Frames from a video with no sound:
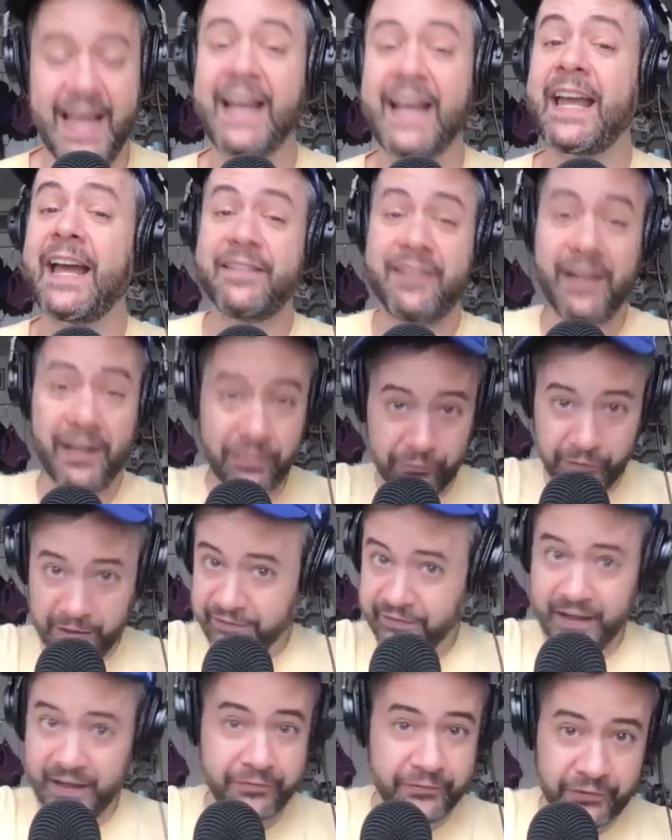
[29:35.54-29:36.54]
got death
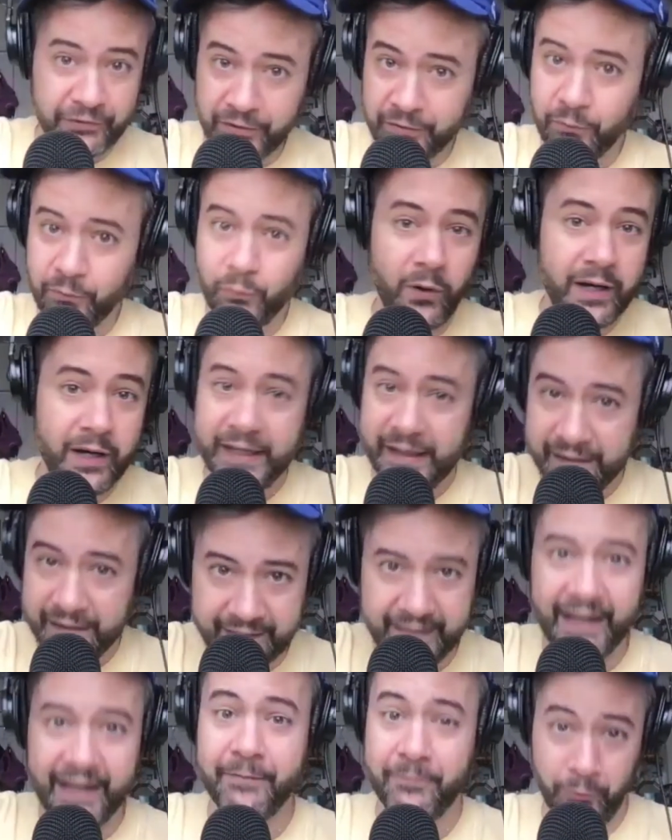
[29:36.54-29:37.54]
threats after one
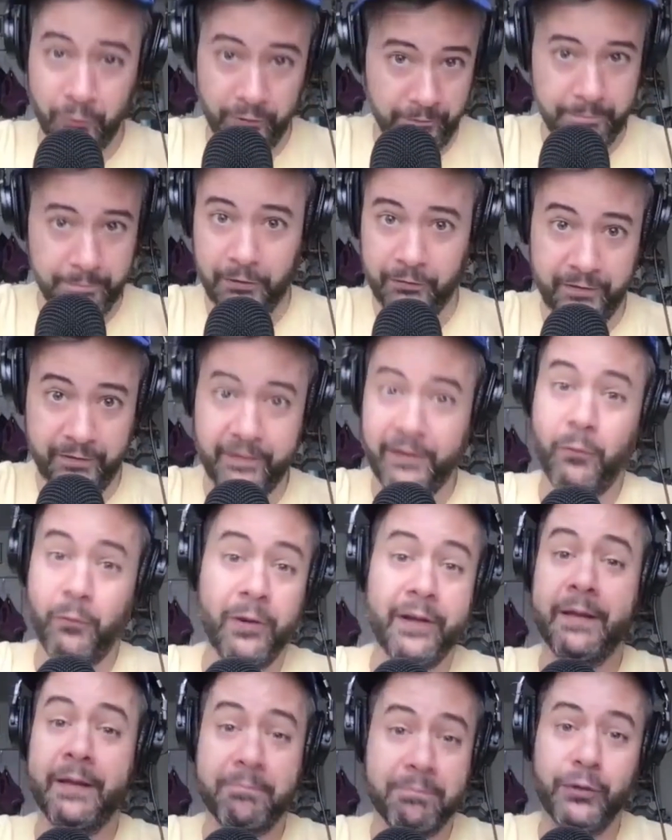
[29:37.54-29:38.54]
that was posted, the
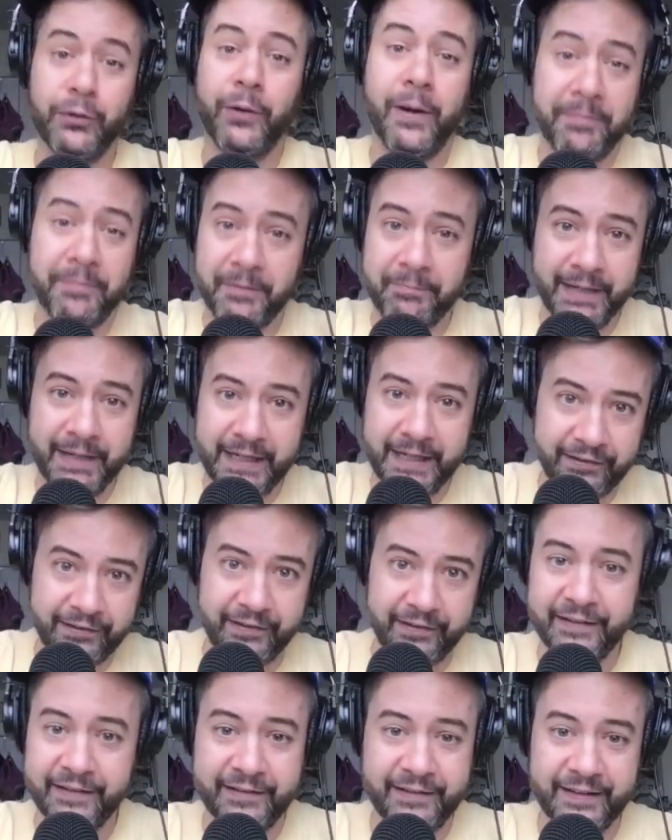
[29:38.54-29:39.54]
one that blew up the
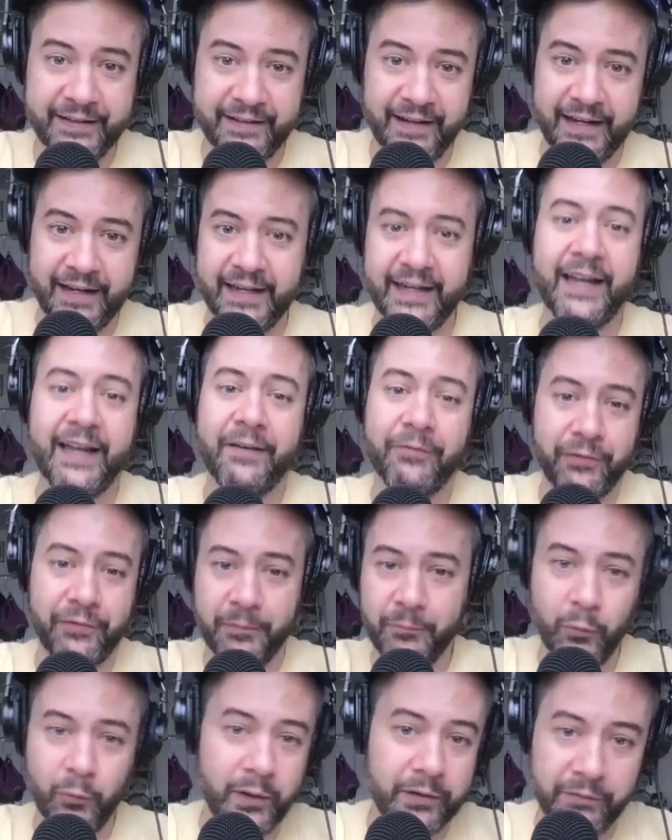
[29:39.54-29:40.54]
biggest on TikTok. I got
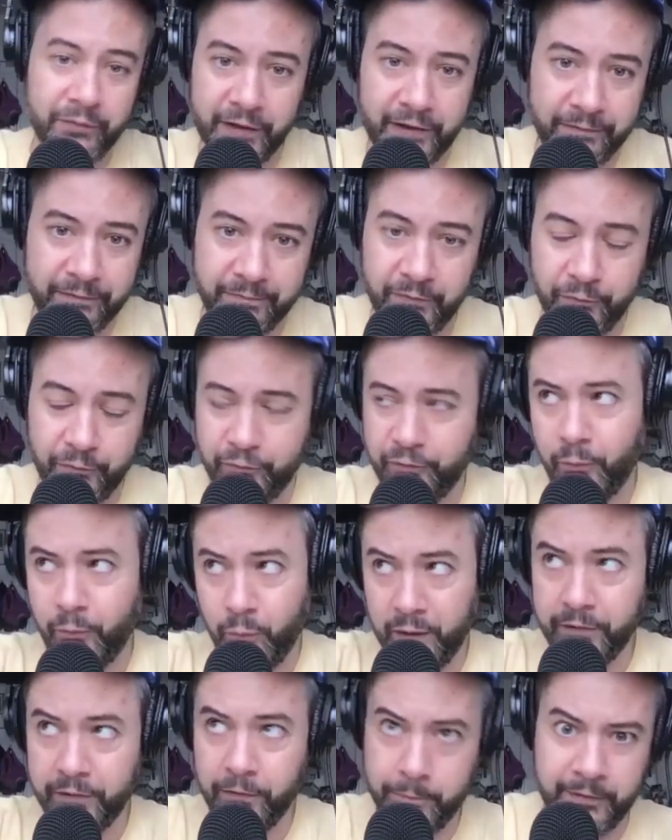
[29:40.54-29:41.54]
from one very for
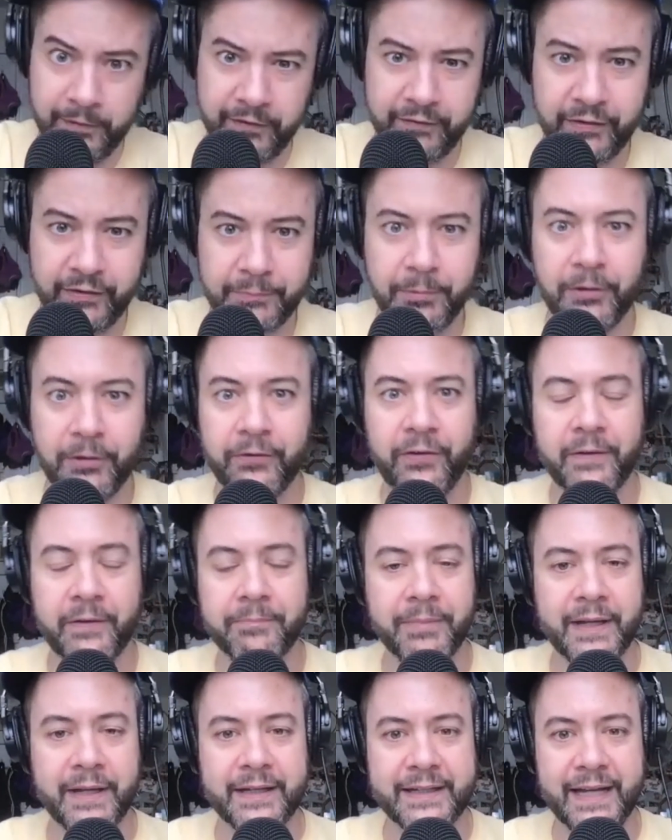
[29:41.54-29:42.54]
one specific person,
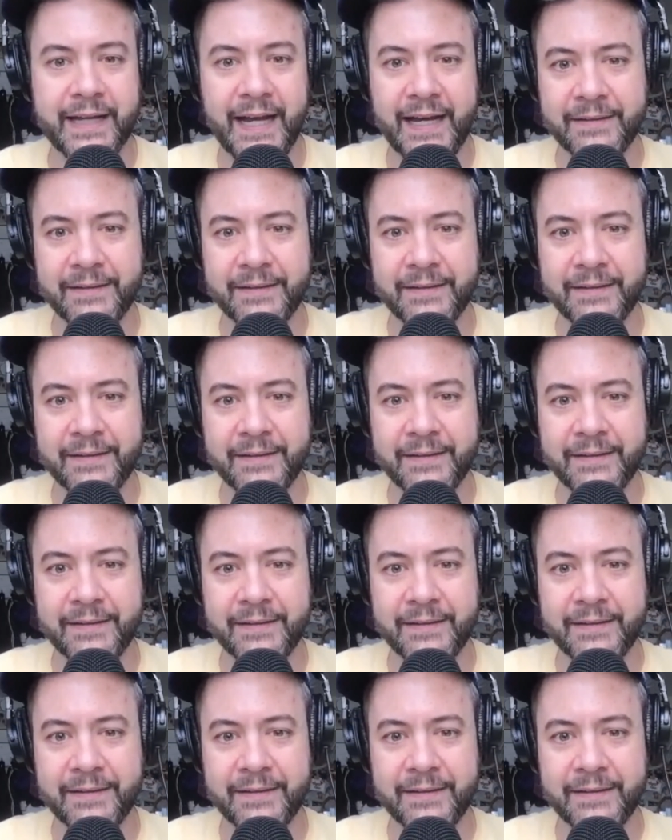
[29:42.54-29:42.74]
but yeah.